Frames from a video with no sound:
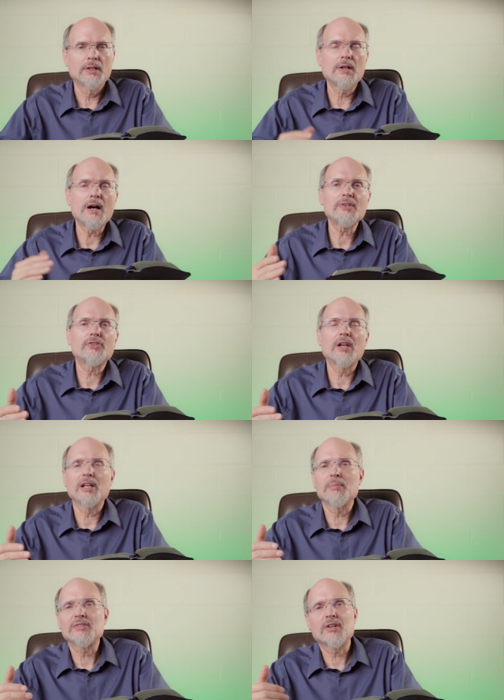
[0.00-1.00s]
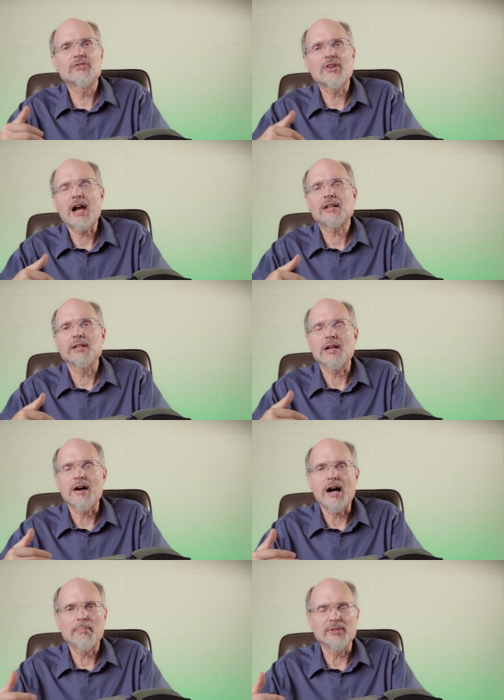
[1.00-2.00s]
God's kingdom is exactly
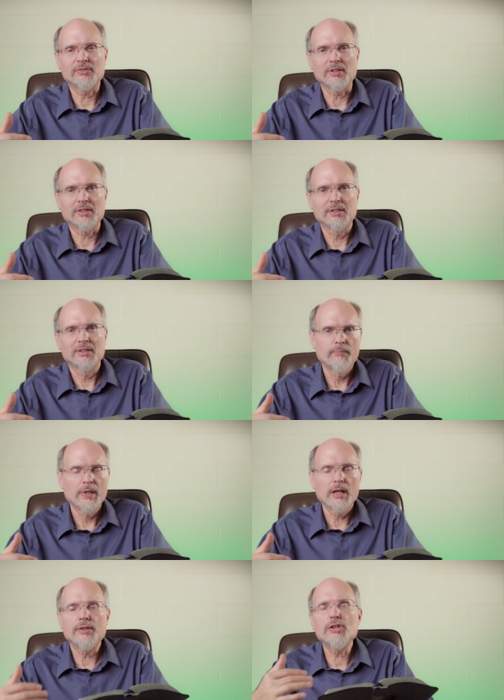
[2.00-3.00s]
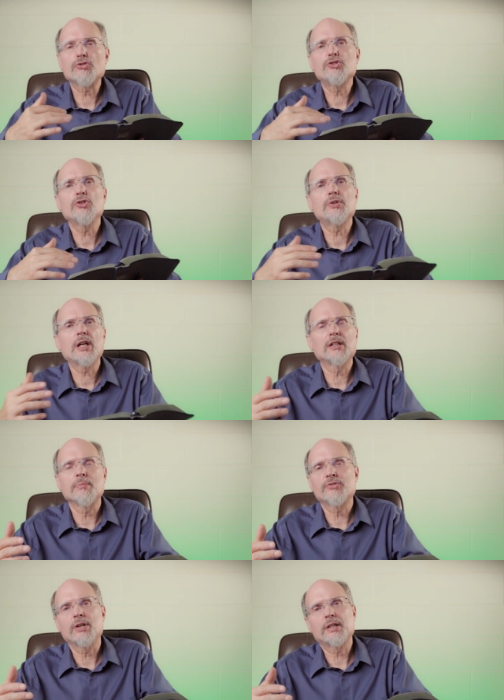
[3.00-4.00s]
opposite. And these are two
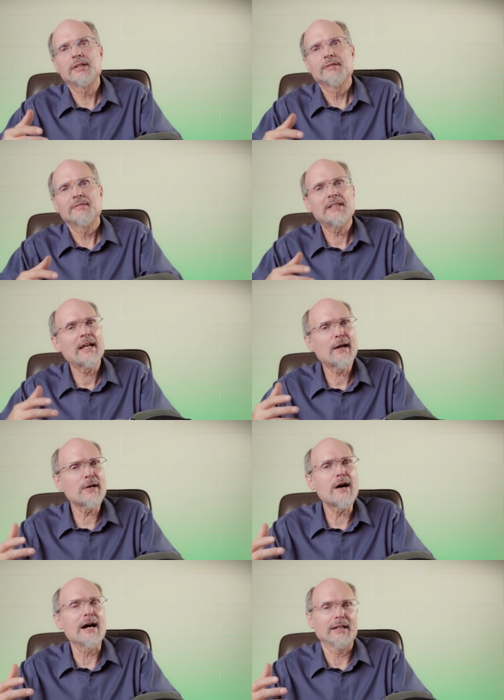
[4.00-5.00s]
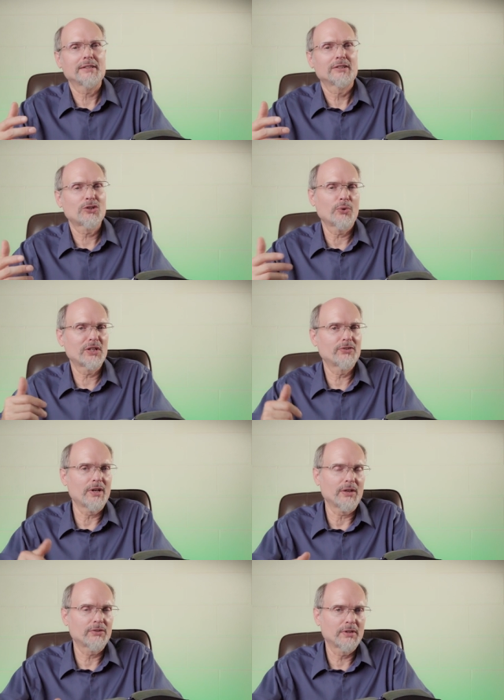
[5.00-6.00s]
kingdoms that cannot
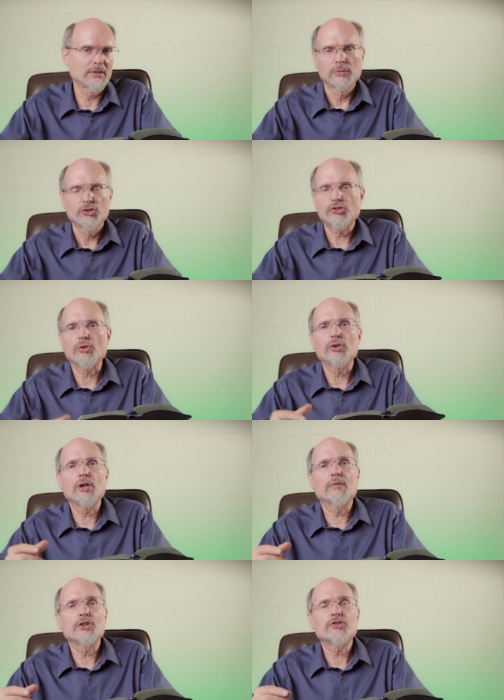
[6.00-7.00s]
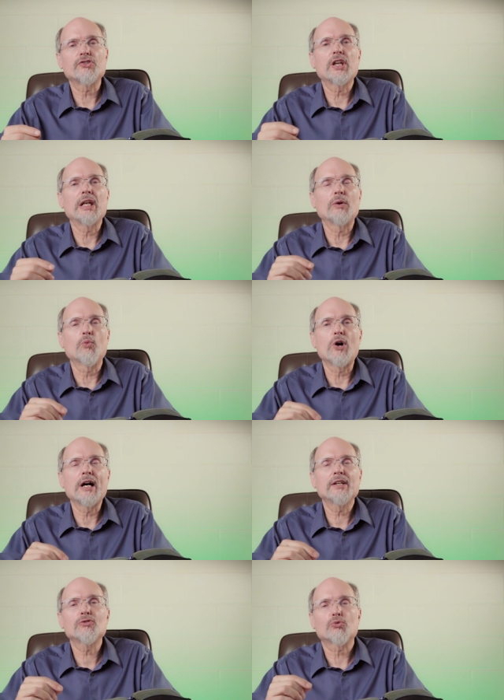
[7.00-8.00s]
coexist. So the universe is getting
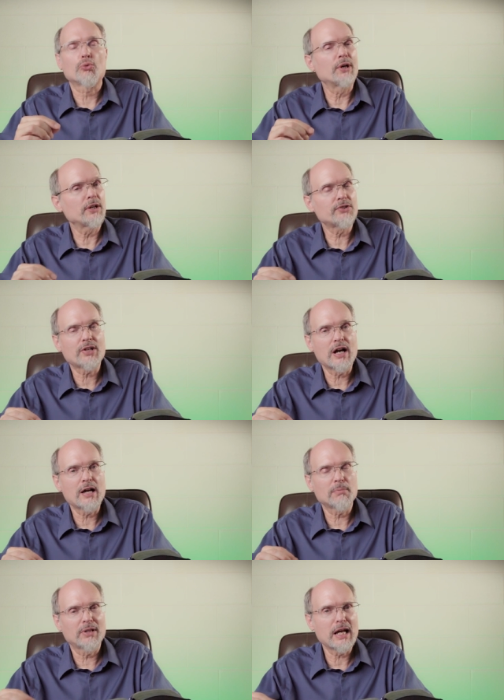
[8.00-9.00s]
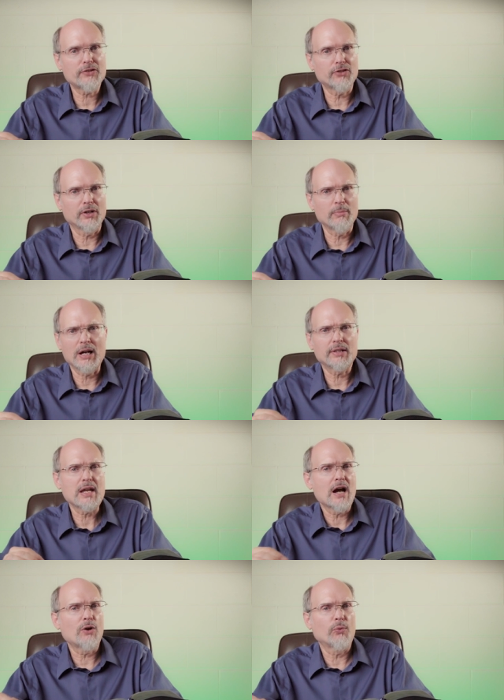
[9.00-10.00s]
one real-time lesson about the
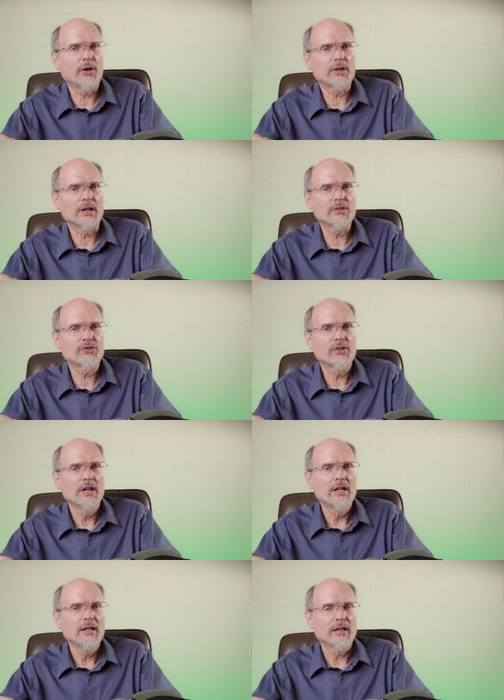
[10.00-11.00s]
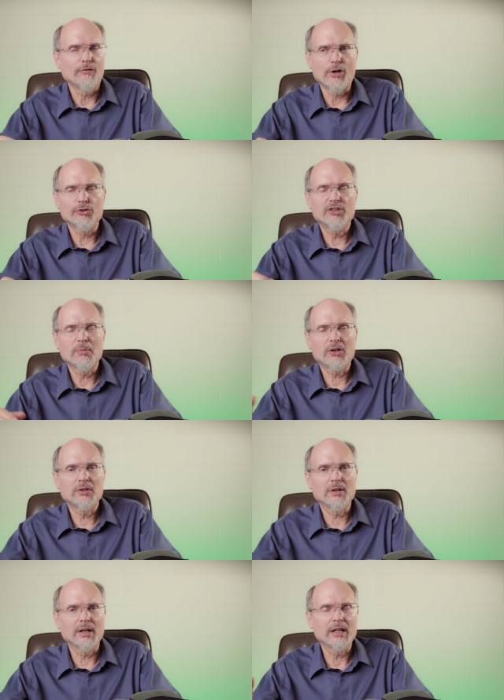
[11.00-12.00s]
outworkings of ultimate
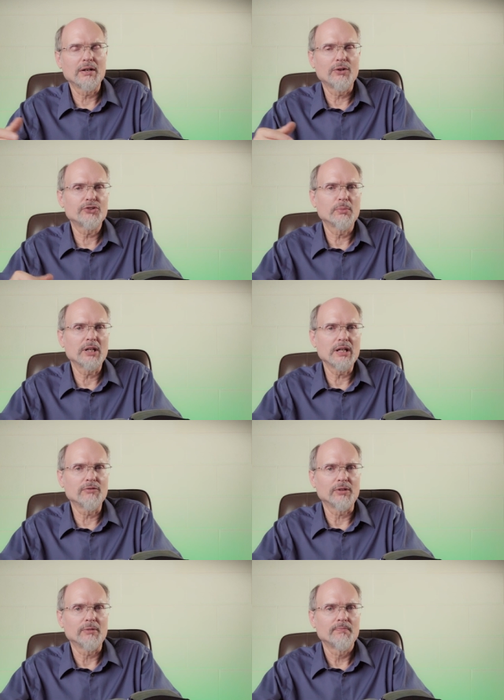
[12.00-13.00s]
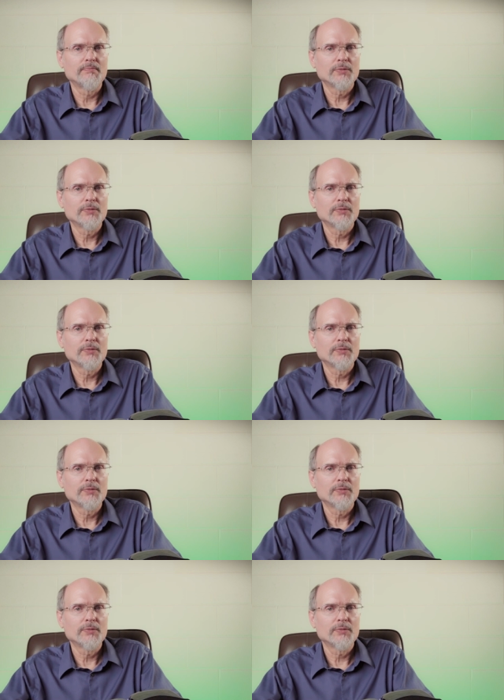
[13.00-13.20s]
good and ultimate evil.